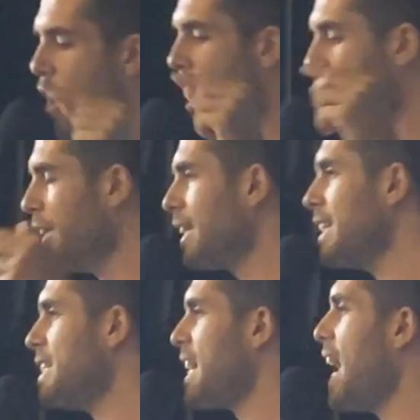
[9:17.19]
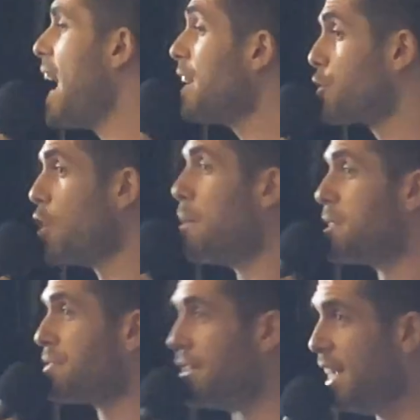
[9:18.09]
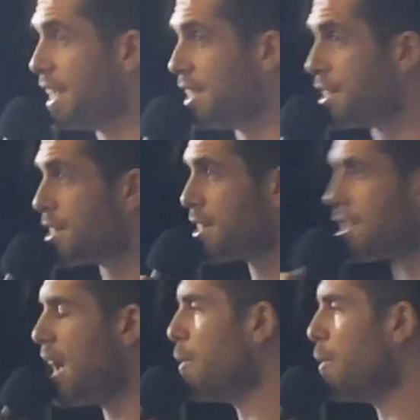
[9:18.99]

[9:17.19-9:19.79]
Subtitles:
I think it is our job as vegans,